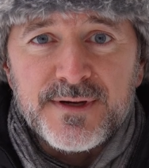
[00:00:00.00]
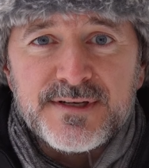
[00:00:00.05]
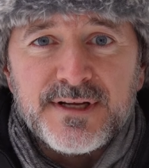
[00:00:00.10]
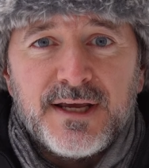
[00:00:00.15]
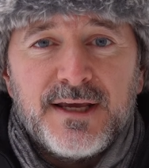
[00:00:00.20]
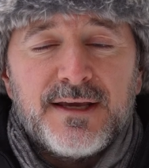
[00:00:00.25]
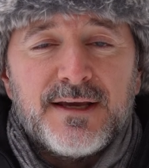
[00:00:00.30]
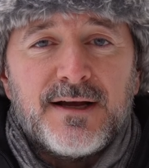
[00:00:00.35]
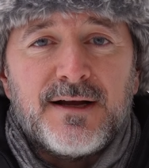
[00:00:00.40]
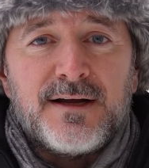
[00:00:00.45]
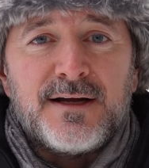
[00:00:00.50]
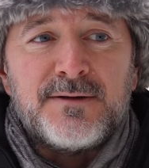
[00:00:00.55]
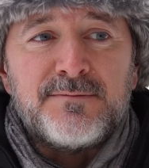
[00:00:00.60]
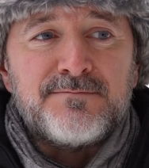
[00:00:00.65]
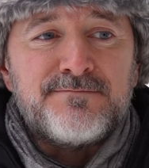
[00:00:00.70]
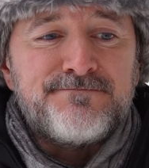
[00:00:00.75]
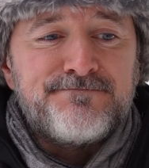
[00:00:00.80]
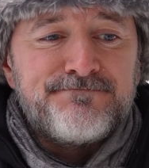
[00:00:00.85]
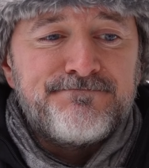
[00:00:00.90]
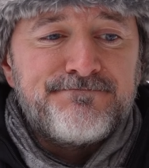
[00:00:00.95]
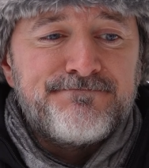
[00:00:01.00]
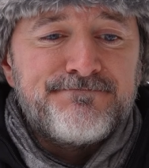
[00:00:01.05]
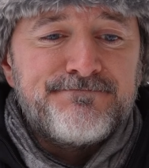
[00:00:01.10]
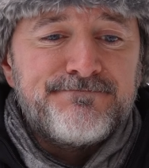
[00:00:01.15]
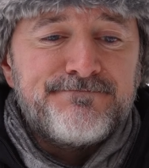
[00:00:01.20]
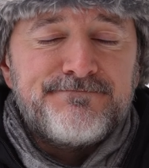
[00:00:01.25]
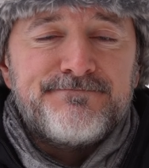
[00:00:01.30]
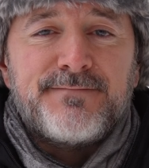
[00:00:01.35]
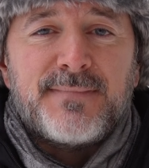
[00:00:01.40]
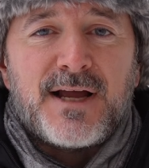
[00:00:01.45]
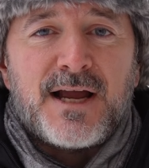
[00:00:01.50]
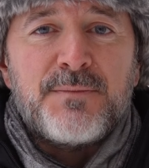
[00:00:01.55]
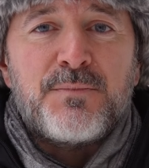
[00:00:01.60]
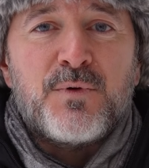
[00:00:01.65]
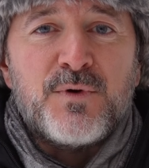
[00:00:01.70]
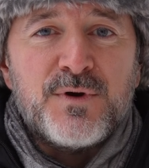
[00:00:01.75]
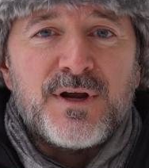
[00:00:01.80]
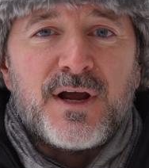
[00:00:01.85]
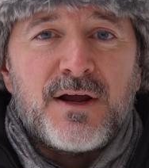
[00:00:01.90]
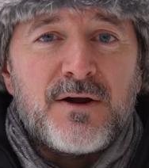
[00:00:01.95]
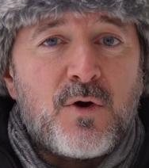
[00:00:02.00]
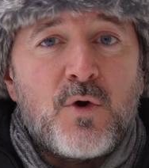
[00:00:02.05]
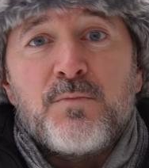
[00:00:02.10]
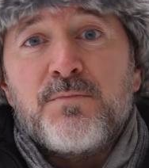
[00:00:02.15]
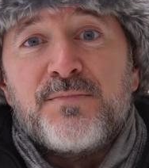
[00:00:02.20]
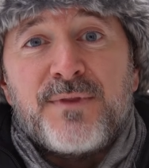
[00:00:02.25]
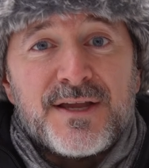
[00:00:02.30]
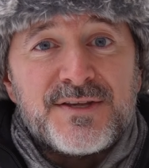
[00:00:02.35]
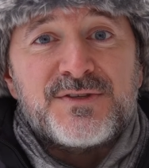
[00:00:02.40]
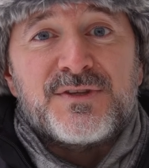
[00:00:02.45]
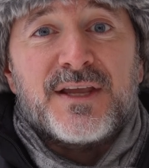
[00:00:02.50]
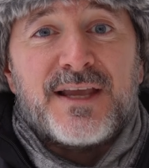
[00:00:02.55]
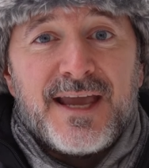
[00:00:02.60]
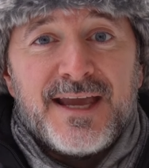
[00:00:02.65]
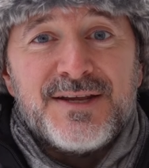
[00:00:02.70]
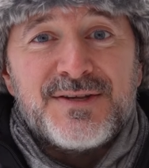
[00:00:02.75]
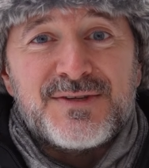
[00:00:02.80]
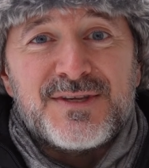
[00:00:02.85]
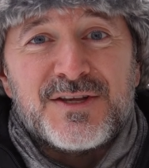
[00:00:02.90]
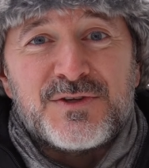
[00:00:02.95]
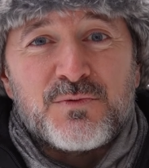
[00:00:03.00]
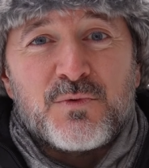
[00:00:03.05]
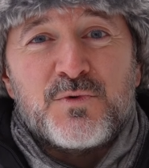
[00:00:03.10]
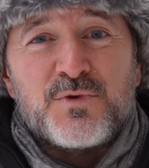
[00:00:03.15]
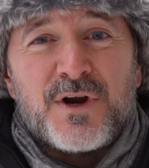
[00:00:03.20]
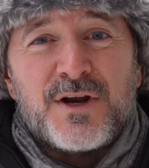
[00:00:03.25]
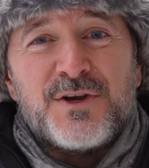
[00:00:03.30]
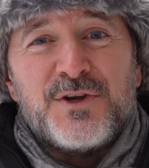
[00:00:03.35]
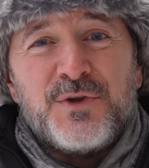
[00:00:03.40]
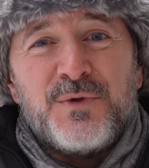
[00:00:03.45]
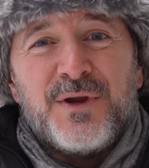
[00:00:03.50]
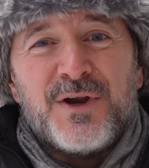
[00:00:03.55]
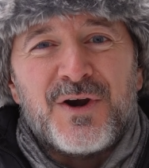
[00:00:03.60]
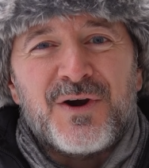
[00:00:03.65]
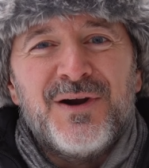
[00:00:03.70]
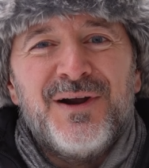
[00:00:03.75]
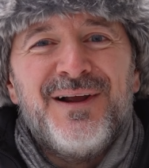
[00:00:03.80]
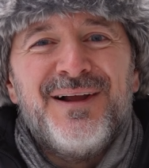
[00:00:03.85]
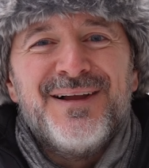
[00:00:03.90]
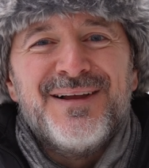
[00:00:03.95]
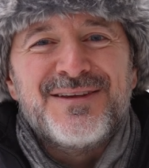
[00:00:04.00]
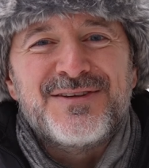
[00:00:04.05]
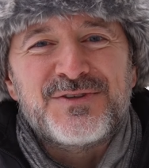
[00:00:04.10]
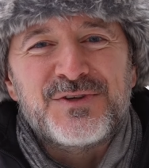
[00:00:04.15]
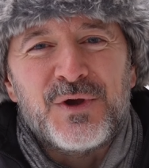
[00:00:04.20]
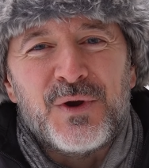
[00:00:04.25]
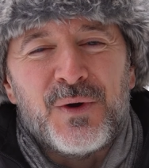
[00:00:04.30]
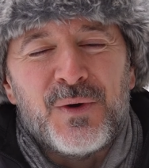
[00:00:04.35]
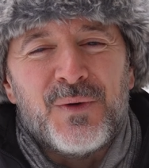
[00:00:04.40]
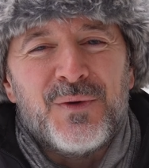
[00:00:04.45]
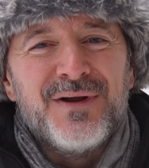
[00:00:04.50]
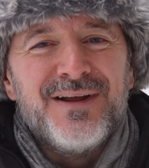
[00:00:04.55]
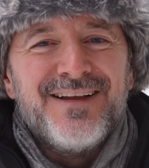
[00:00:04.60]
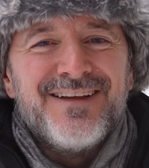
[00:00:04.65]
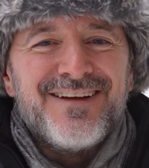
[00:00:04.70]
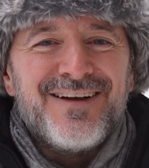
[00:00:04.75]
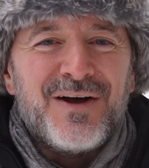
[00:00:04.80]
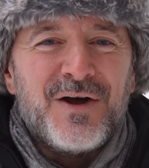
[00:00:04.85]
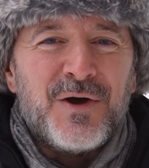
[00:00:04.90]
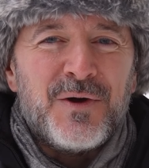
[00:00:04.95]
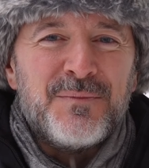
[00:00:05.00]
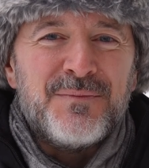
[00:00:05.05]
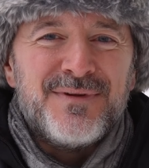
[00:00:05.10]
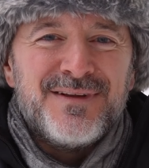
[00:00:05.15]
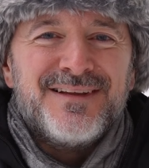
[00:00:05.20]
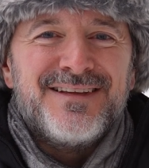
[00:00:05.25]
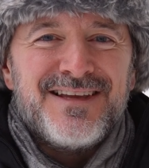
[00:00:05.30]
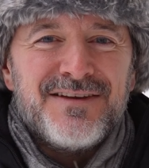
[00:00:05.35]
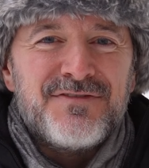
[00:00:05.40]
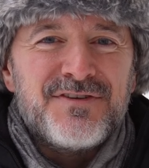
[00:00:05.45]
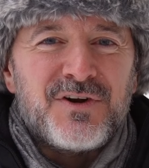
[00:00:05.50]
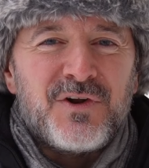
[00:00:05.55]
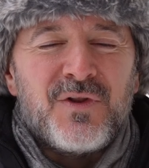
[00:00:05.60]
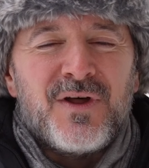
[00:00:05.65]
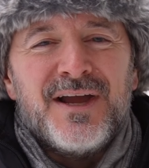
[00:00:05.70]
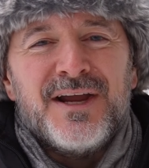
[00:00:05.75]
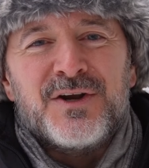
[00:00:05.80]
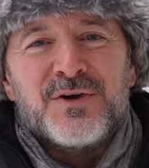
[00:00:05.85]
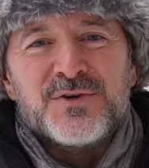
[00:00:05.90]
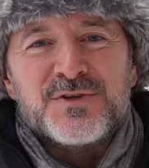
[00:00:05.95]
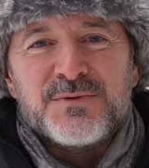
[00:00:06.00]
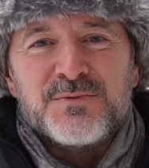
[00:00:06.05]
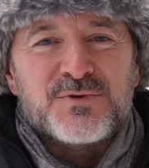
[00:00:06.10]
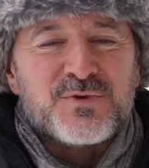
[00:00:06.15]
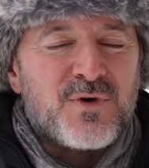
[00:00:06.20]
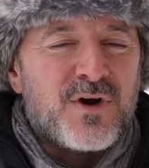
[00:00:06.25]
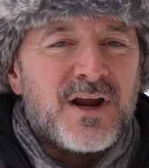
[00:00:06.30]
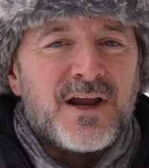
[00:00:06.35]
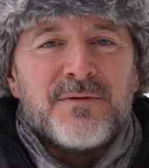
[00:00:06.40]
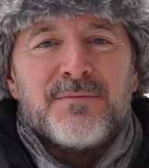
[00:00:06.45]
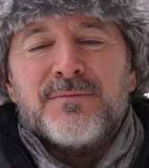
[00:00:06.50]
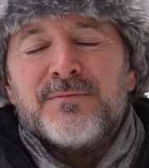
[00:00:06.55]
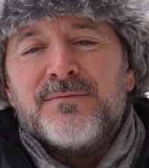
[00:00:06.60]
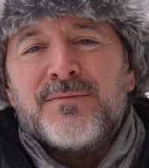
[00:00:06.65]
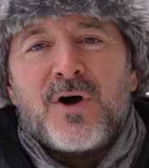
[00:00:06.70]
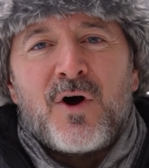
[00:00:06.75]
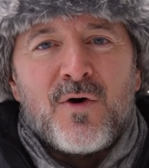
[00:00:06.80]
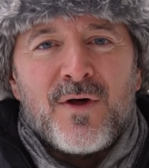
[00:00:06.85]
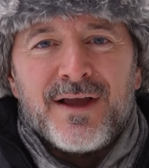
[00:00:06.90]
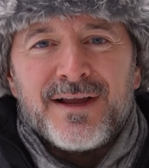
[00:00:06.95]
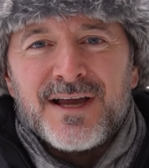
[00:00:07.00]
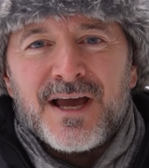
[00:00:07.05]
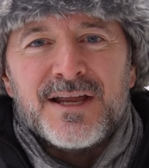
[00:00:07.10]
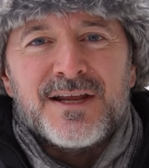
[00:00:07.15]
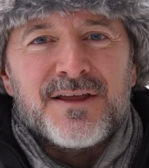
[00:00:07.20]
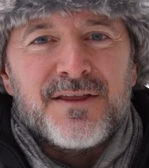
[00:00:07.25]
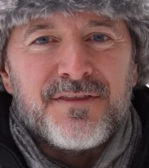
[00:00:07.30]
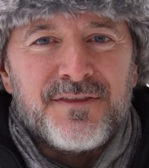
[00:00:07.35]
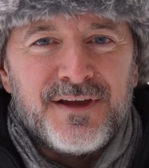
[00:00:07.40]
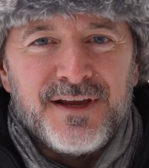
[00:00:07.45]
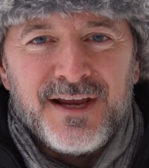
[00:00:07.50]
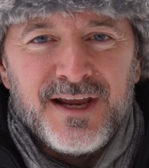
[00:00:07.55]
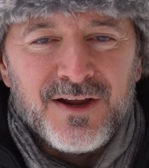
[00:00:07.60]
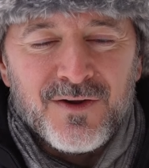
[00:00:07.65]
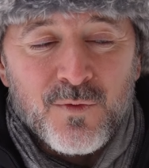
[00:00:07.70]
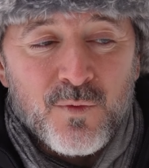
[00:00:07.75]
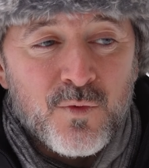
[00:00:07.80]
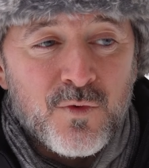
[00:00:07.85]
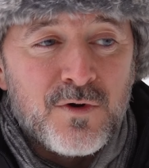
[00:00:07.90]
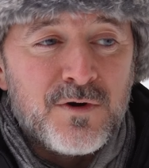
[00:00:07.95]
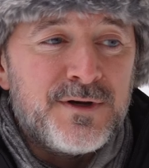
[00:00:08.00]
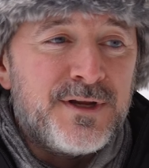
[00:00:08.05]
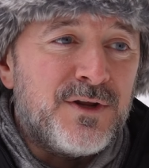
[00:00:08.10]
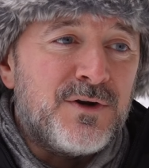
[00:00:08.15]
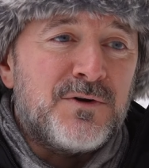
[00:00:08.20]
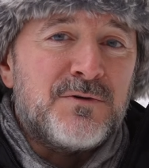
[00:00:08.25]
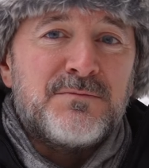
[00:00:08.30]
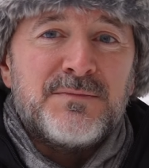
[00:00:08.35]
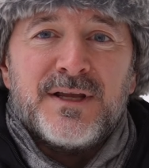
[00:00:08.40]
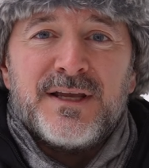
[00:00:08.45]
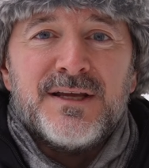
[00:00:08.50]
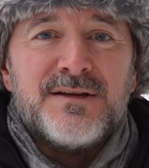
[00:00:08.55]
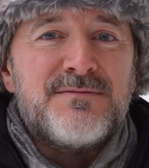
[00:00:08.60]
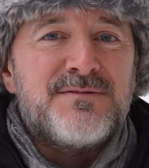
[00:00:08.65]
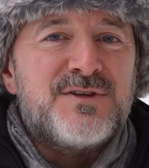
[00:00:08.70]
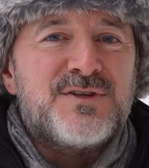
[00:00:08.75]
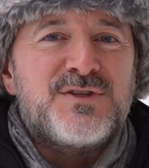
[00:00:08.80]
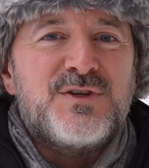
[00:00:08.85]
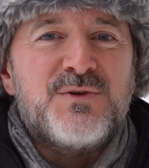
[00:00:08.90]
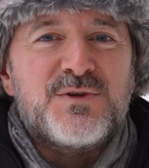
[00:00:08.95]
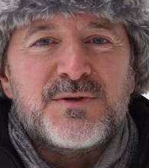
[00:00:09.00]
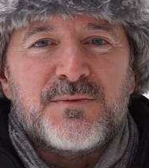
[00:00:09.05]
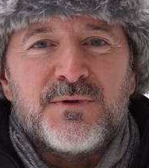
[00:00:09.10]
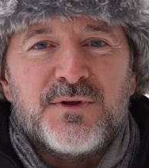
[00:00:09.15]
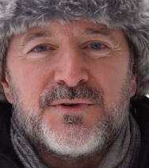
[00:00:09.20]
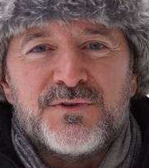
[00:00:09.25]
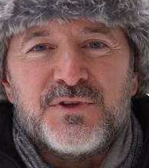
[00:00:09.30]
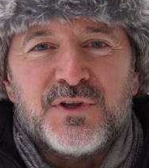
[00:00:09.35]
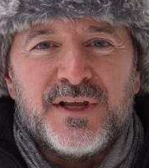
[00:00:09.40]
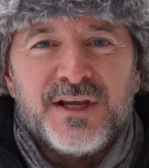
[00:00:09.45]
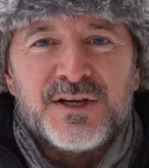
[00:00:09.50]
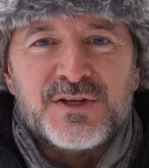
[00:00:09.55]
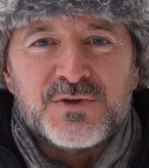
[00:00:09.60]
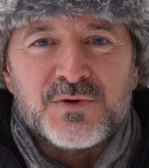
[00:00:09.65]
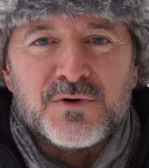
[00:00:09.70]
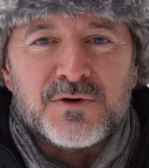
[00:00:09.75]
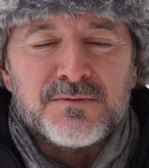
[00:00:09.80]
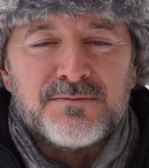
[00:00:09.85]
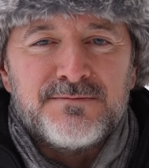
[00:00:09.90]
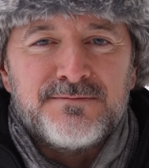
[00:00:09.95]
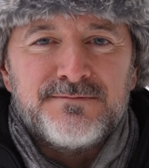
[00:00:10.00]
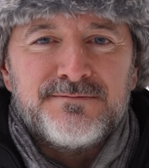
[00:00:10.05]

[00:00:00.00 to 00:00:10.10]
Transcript: it, um, I, pre I hope that's the case. That's what we're trying to do here. So um, give it a like or subscribe, and all that kind of thing. Or, you know, again, just use some of those links or